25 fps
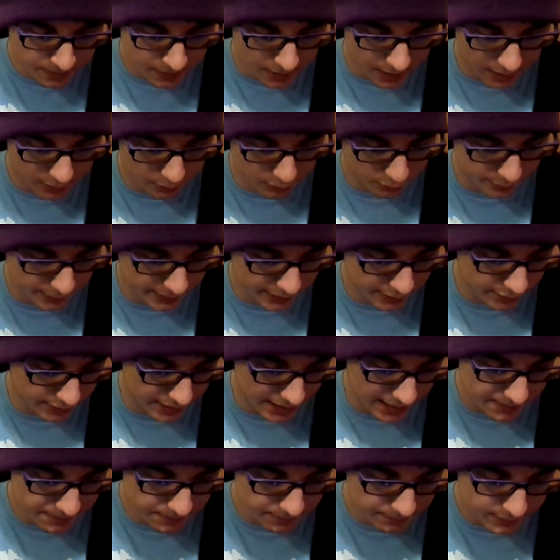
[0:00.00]
I will read her
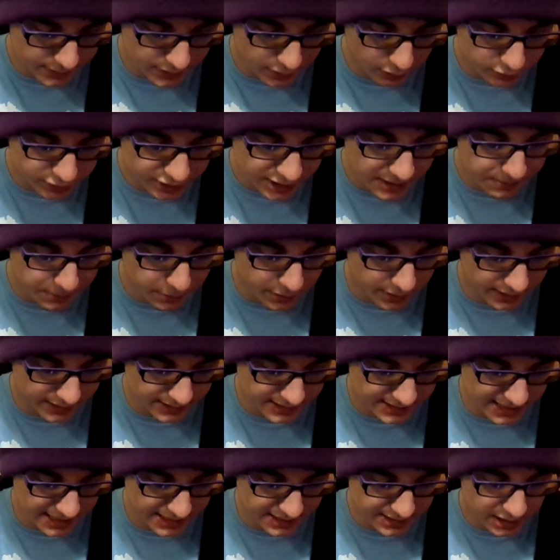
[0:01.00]
name, Madolche
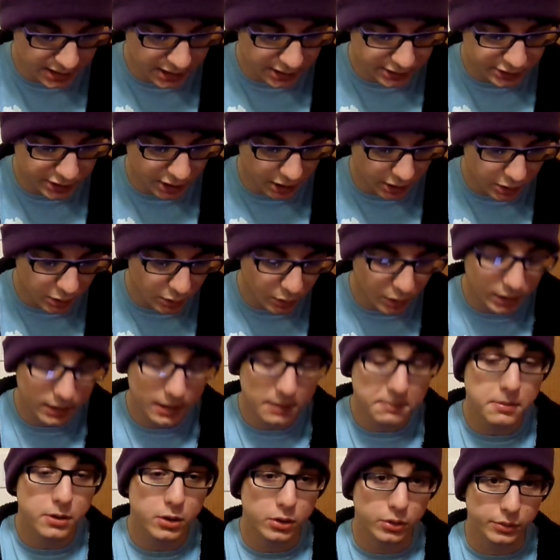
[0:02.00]
Puddingcess Choco a la
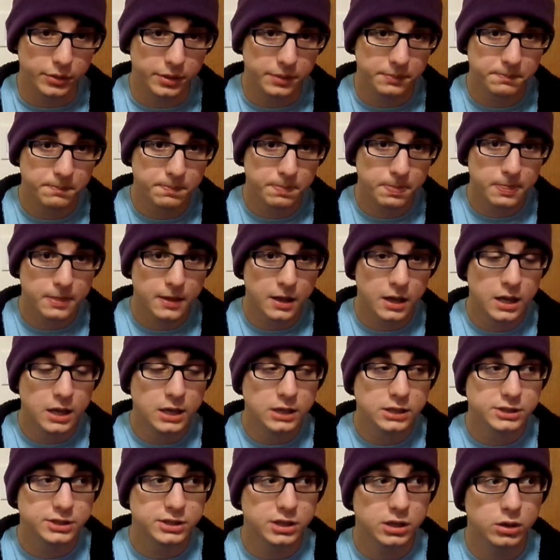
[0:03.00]
Mode.
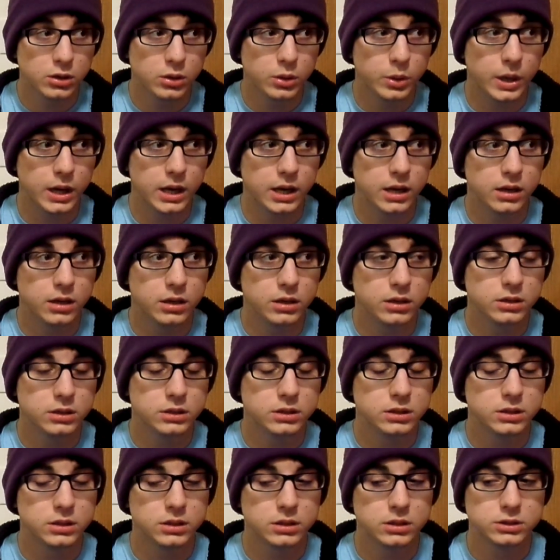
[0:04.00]
So,
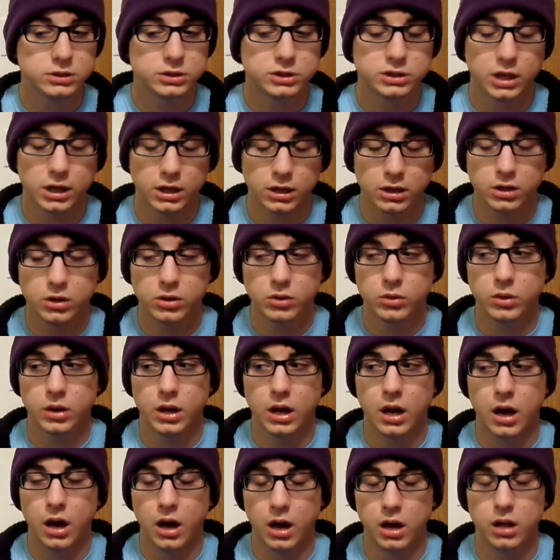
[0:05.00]
Choco
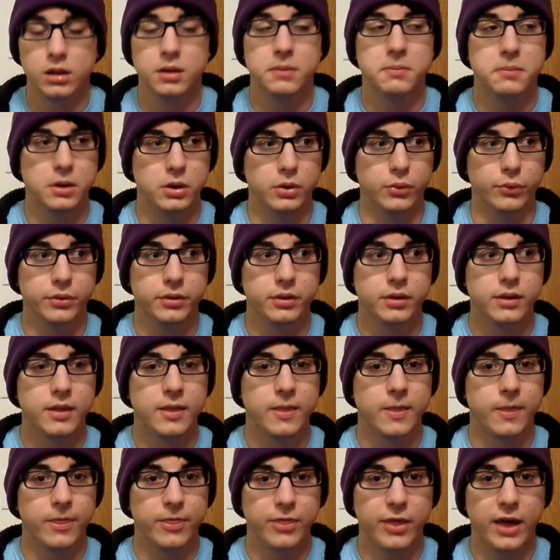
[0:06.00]
a la Mode.
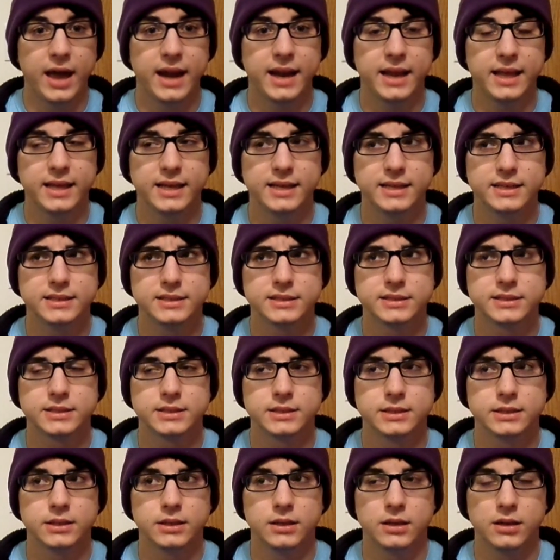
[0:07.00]
That is
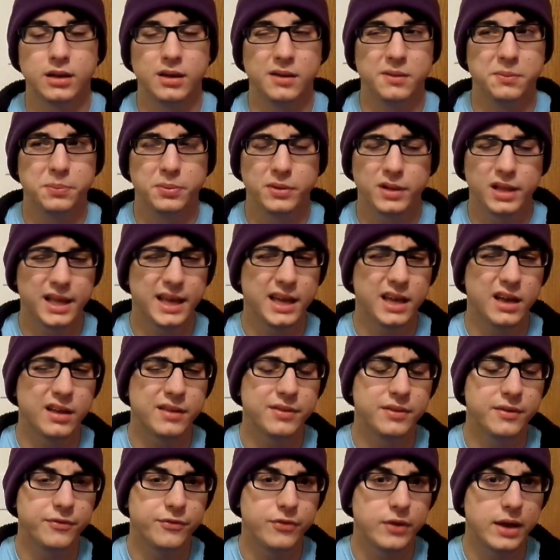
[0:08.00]
a play
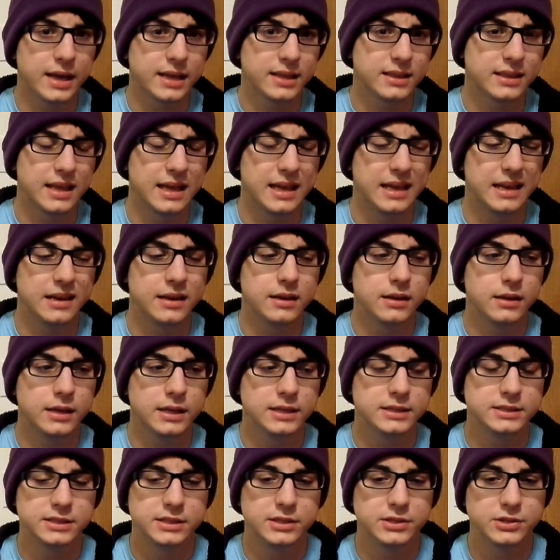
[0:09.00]
on the fact that
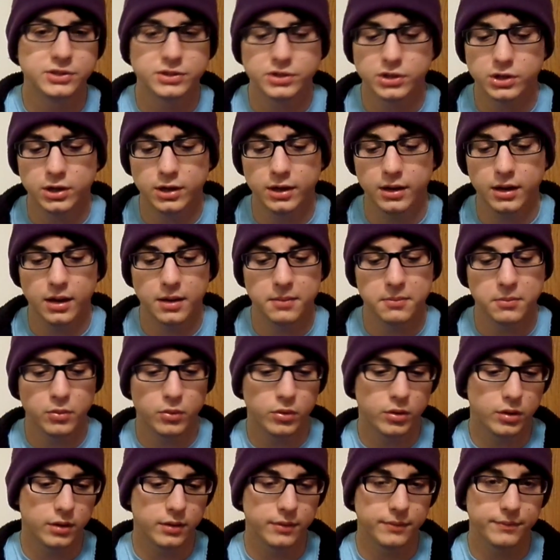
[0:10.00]
it's a dessert, a
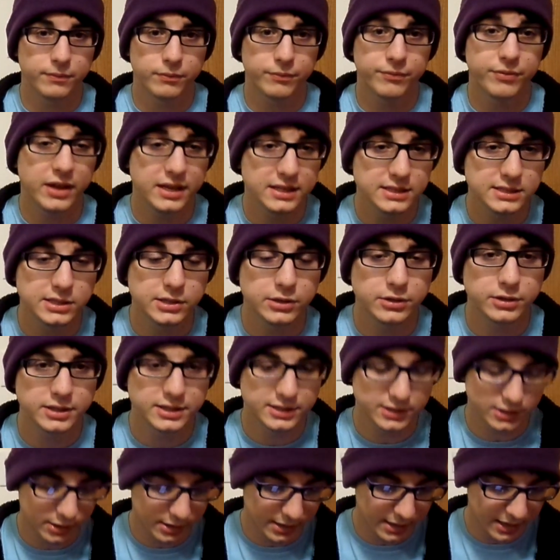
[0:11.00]
more fancier
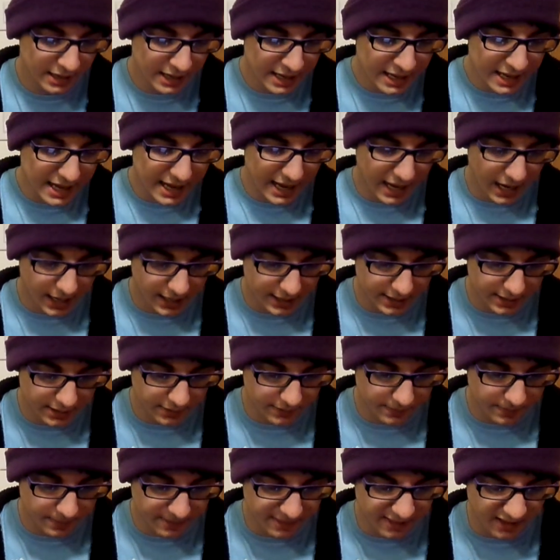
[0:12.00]
dessert, and
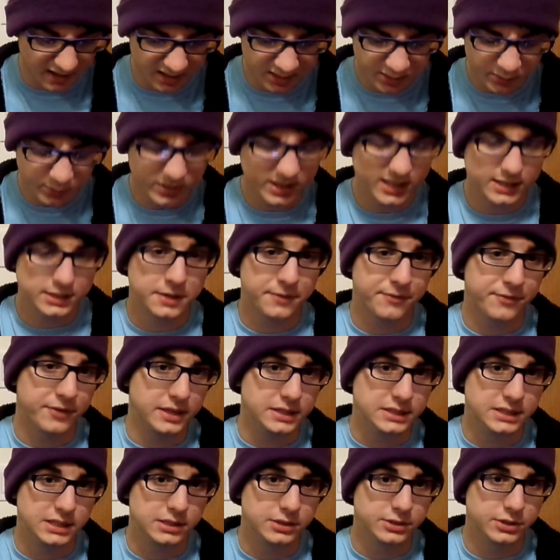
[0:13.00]
the other one that's a
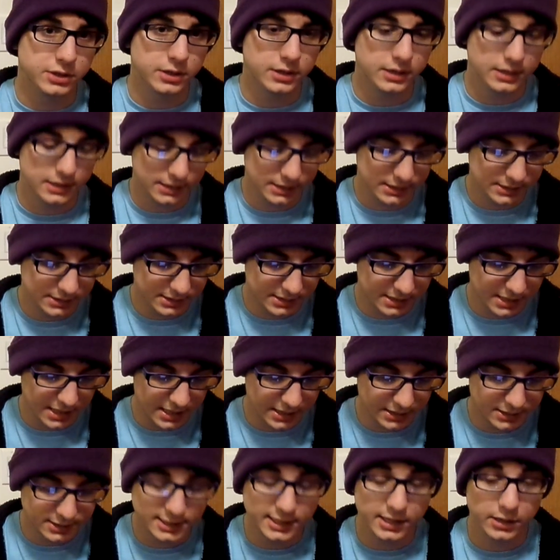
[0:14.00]
fancy dessert is the
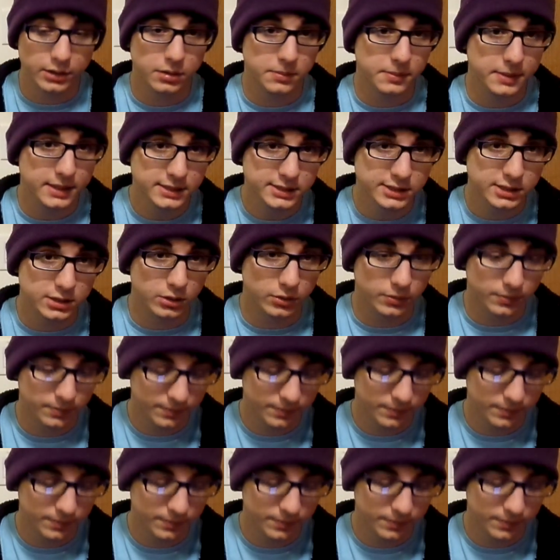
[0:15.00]
tiramisu.